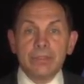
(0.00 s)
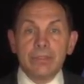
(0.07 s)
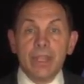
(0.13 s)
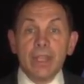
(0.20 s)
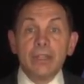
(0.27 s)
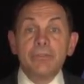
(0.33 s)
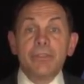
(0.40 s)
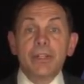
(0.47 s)

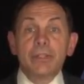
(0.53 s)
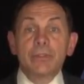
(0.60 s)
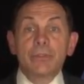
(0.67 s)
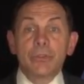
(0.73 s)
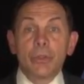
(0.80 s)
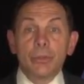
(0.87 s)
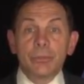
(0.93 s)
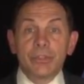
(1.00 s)
To end
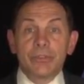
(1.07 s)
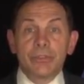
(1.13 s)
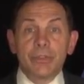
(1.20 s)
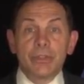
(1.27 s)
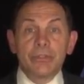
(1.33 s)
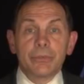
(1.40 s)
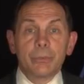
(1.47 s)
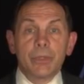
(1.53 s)
veterans'
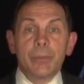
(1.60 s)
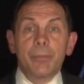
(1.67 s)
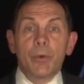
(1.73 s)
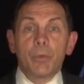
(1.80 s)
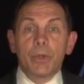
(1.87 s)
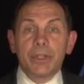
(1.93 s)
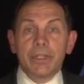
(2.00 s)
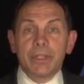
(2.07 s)
homelessness, we've
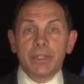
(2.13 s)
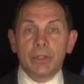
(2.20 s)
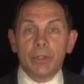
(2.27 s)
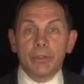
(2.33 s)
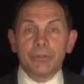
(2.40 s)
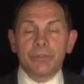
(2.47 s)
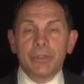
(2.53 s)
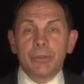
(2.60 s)
been working
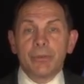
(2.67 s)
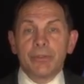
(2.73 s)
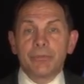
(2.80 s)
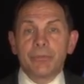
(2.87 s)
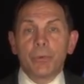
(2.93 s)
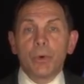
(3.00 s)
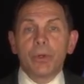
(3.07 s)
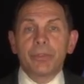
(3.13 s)
closely with
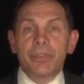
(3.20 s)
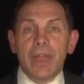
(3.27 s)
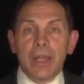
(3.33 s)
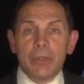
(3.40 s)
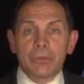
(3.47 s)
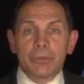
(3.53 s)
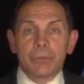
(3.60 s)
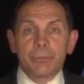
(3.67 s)

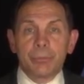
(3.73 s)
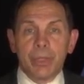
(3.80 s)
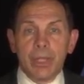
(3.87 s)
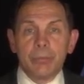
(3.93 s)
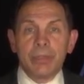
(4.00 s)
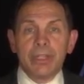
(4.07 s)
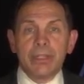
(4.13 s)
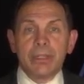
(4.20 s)
4,000
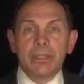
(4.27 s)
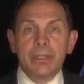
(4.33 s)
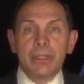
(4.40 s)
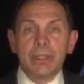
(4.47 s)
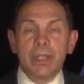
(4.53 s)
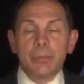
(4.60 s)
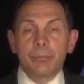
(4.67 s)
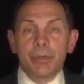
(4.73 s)
public
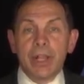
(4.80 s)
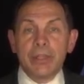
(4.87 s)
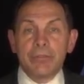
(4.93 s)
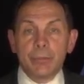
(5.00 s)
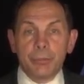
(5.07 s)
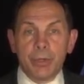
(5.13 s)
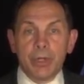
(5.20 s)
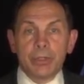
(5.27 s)
and
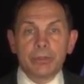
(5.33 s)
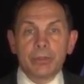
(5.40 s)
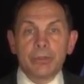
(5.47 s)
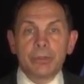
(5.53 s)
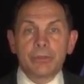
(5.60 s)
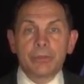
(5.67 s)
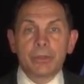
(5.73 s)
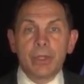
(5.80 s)
private
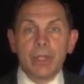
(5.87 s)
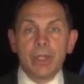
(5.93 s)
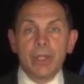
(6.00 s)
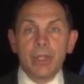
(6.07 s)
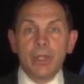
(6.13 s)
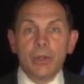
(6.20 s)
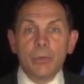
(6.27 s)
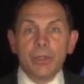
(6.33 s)
partners.
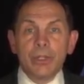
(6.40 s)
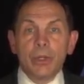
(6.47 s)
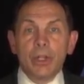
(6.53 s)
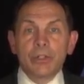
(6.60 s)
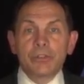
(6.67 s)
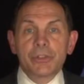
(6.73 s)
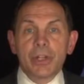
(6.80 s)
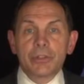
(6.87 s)
We
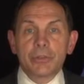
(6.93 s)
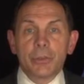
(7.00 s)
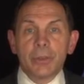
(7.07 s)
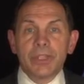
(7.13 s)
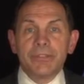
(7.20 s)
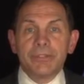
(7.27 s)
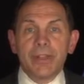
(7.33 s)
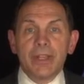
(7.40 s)
launched our
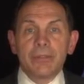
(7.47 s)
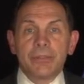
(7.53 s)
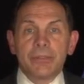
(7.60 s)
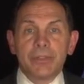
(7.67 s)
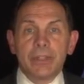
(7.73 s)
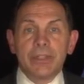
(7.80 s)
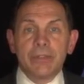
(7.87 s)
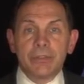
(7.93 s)
25
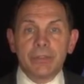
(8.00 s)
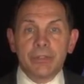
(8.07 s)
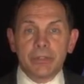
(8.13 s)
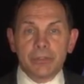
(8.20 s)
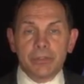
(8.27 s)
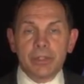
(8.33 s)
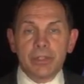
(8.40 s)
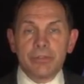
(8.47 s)
Cities
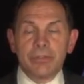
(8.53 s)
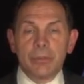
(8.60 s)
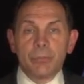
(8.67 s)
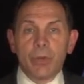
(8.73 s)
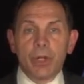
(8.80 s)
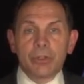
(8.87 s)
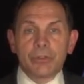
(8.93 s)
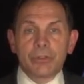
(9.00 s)
Initiative in
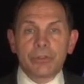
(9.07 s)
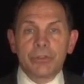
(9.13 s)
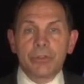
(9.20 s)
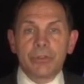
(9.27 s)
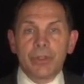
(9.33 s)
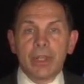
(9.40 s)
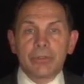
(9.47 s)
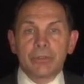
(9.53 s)
March of
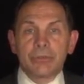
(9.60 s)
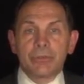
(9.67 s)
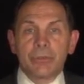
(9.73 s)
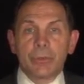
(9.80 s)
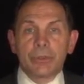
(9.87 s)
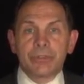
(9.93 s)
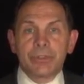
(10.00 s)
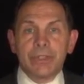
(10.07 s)

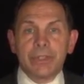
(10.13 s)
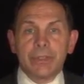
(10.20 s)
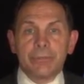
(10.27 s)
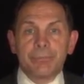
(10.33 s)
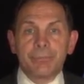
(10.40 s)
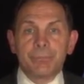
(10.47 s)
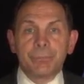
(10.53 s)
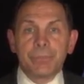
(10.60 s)

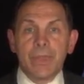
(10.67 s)
2014.